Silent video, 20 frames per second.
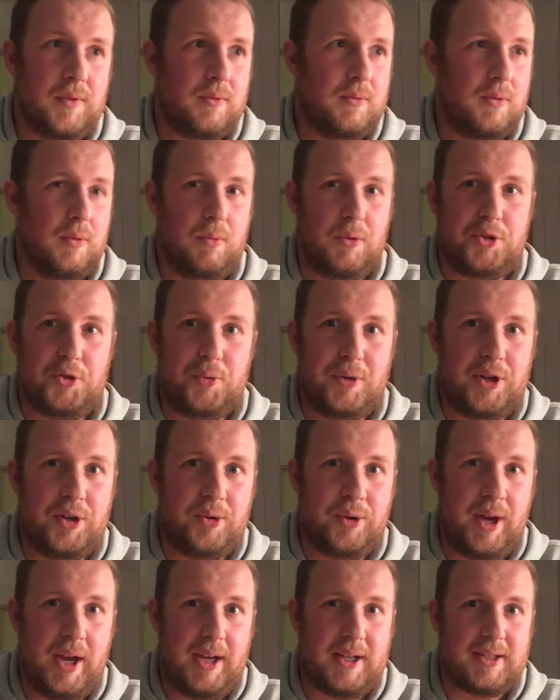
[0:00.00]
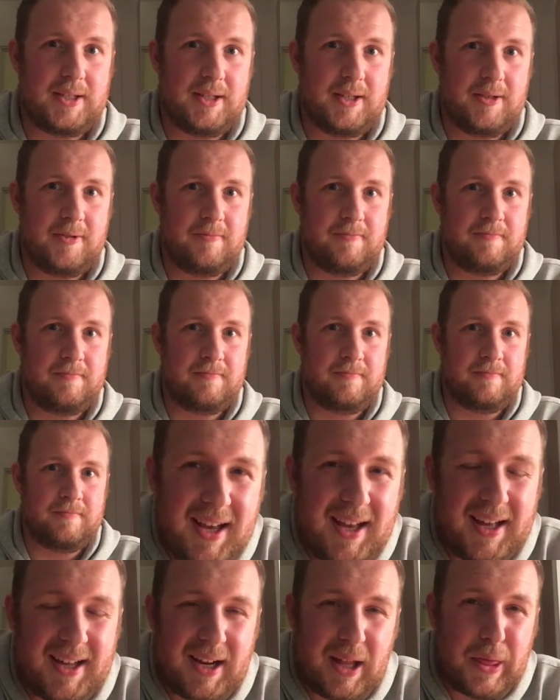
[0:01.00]
well, what do we do next?
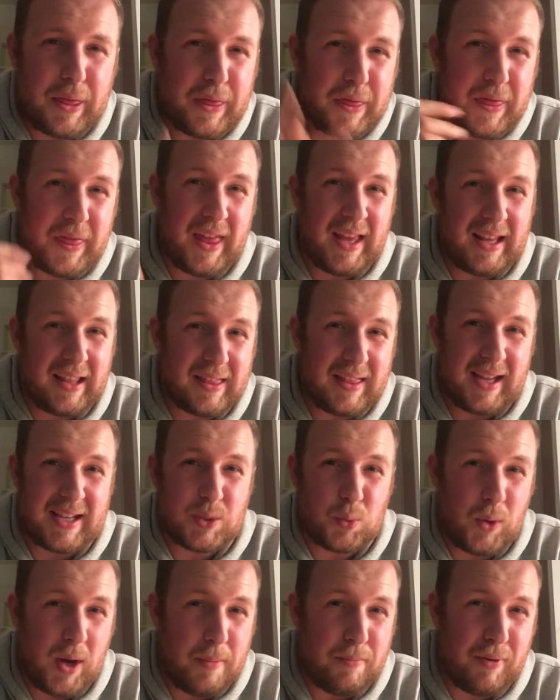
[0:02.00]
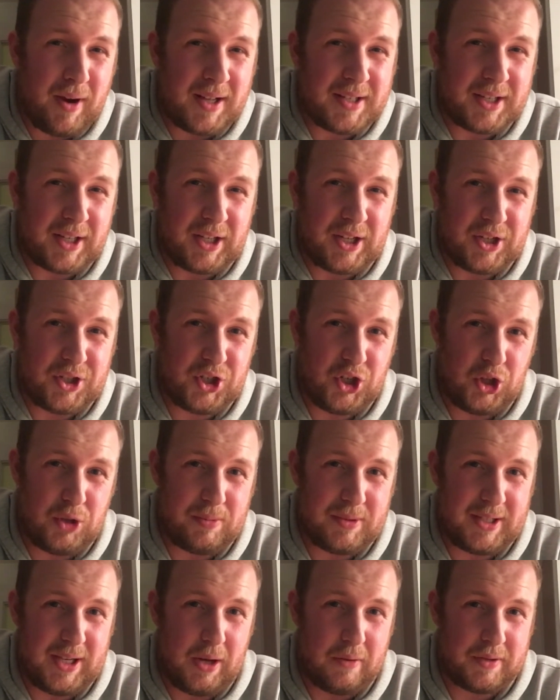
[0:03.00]
And I think that's where brands are going to shoot
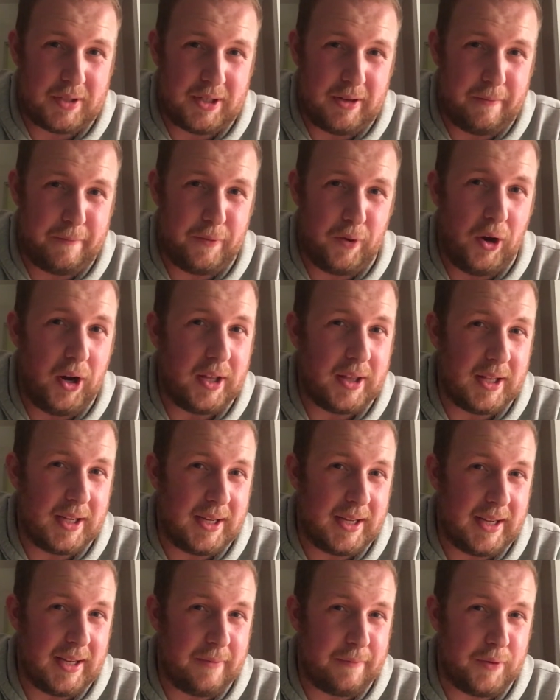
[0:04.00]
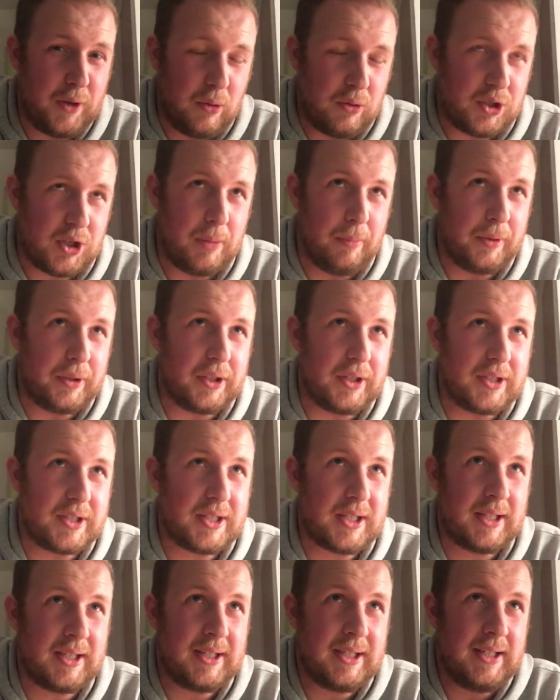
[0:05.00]
themselves in the foot in the near future,
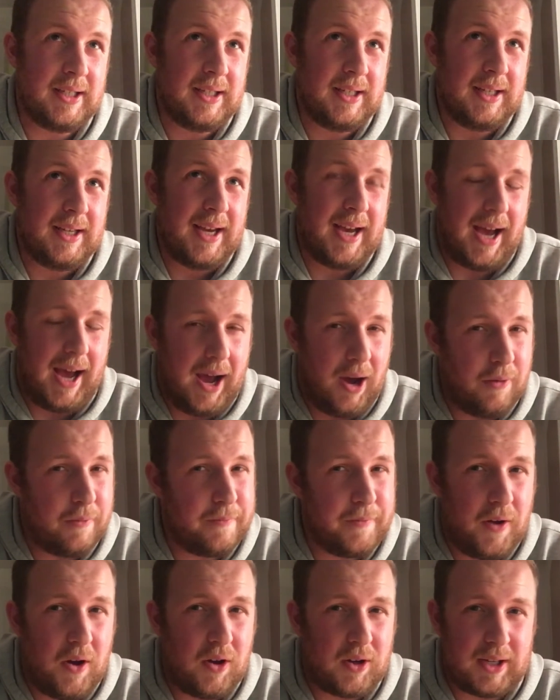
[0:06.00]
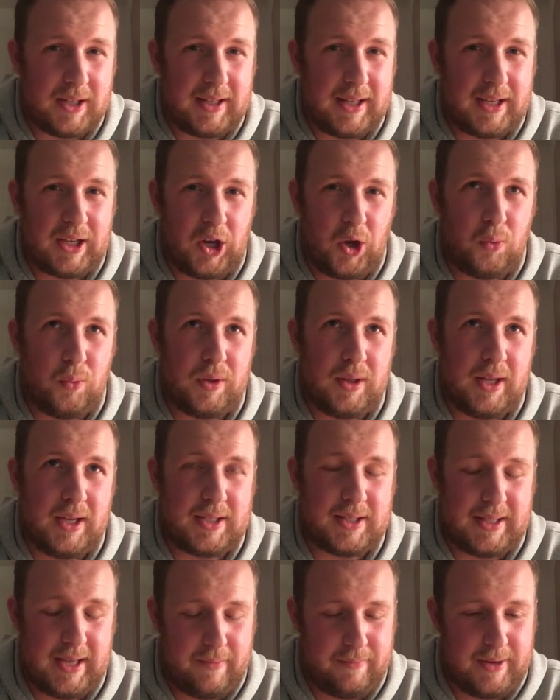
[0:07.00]
because How far can they go with
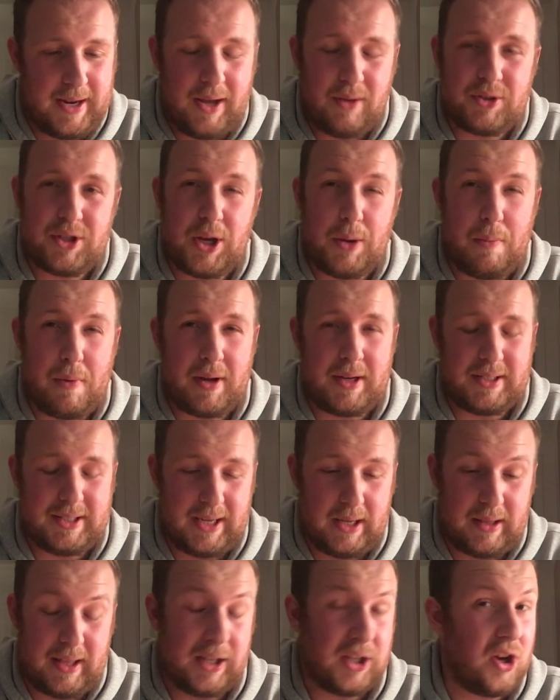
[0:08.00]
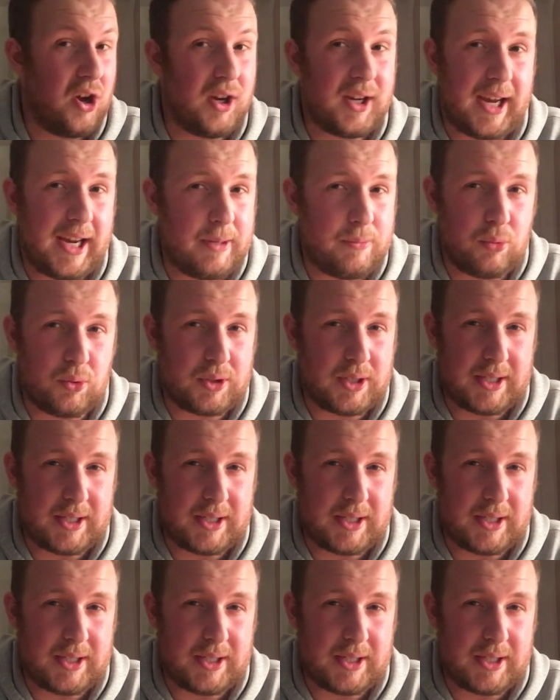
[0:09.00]
this? They've now turned around and said they can't get any more